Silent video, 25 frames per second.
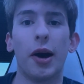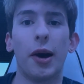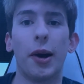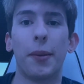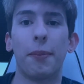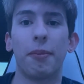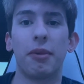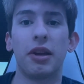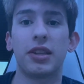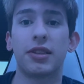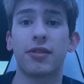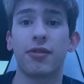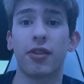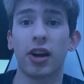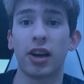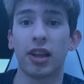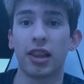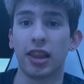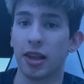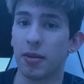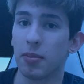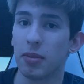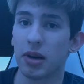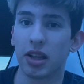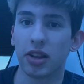It's very
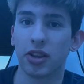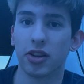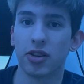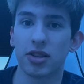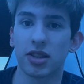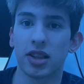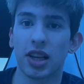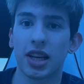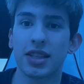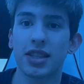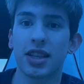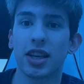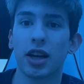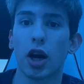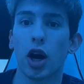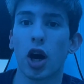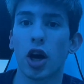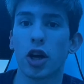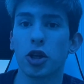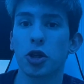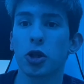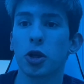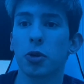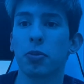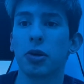limited. There's less than
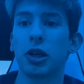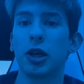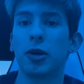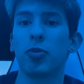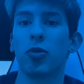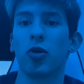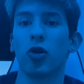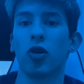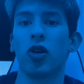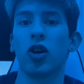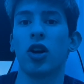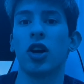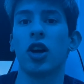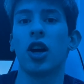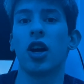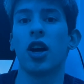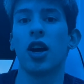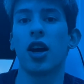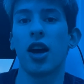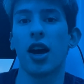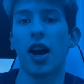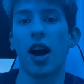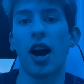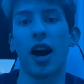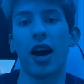100 people
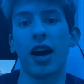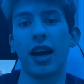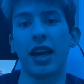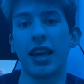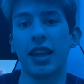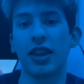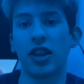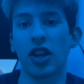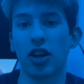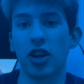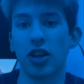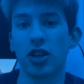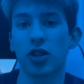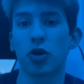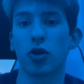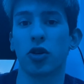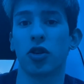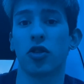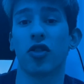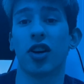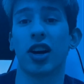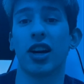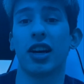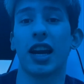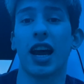in the
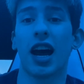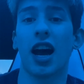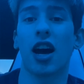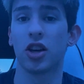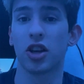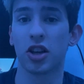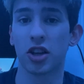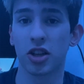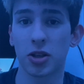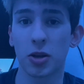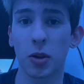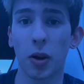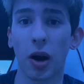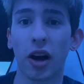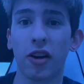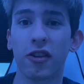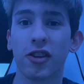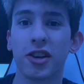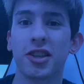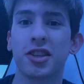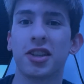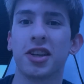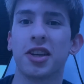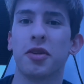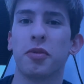Discord right now. So
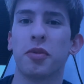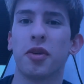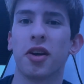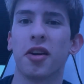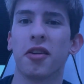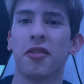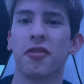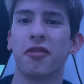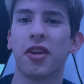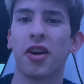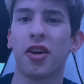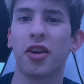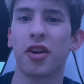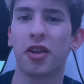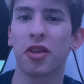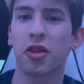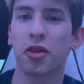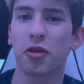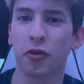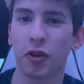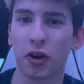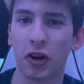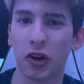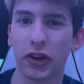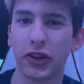obviously we're very
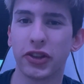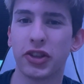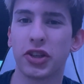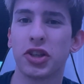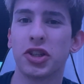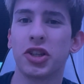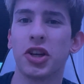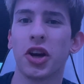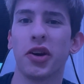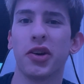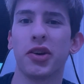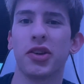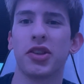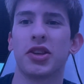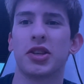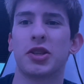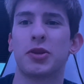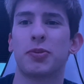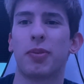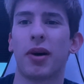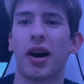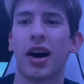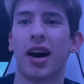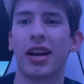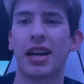thrilled to show you this
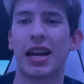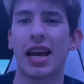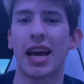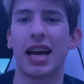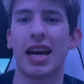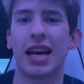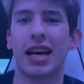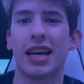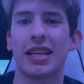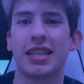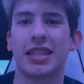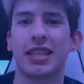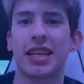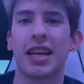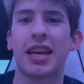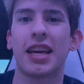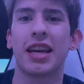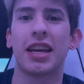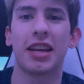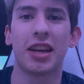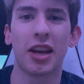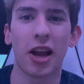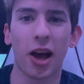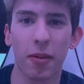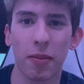bot as
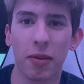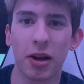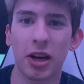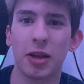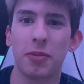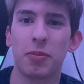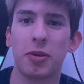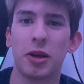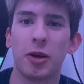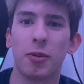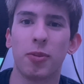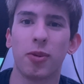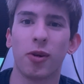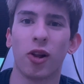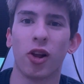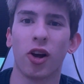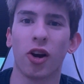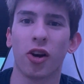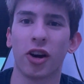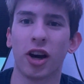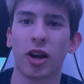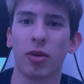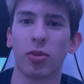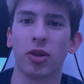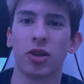not many people
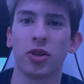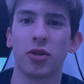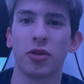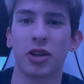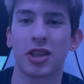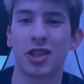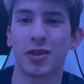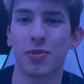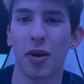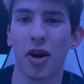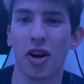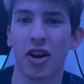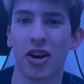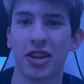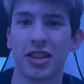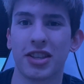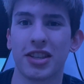are able to experience